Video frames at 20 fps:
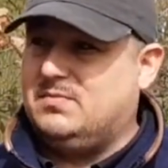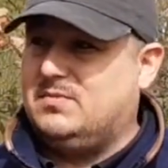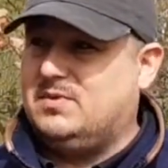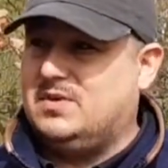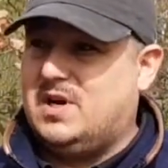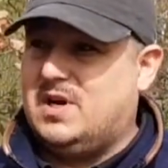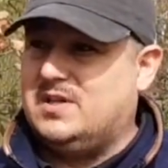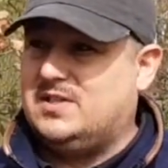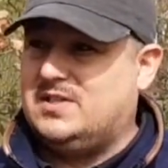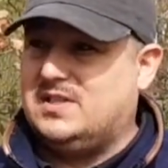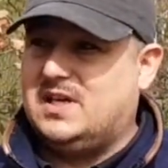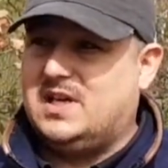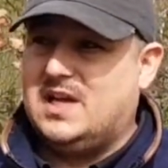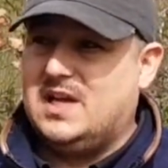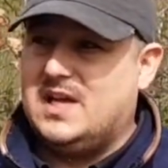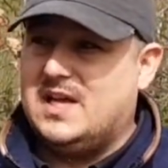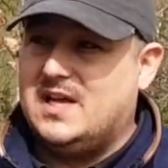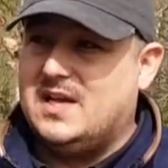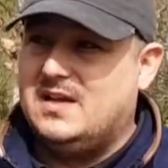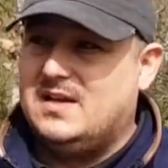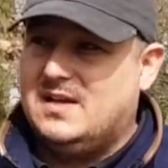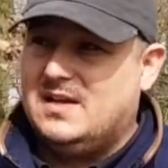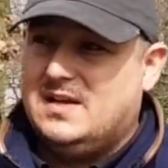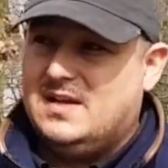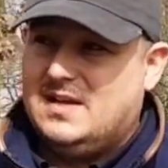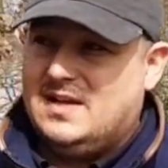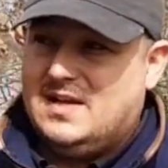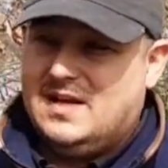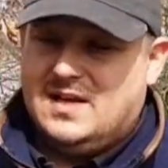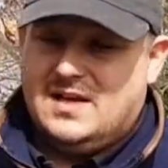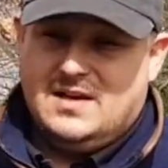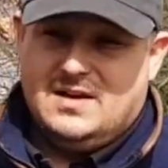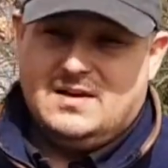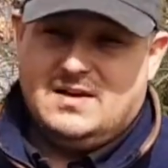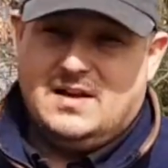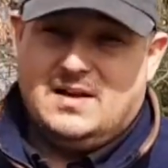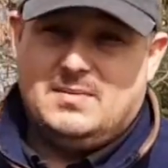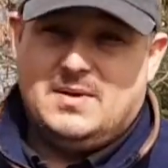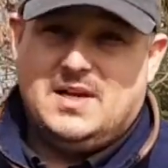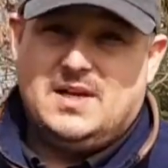nice and clear,
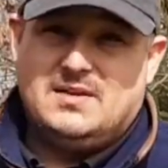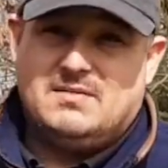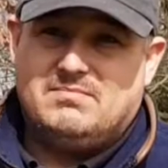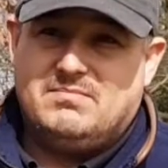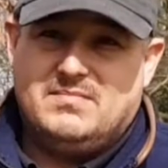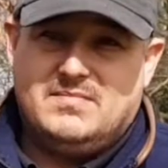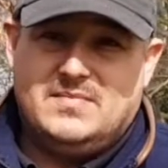and I mean,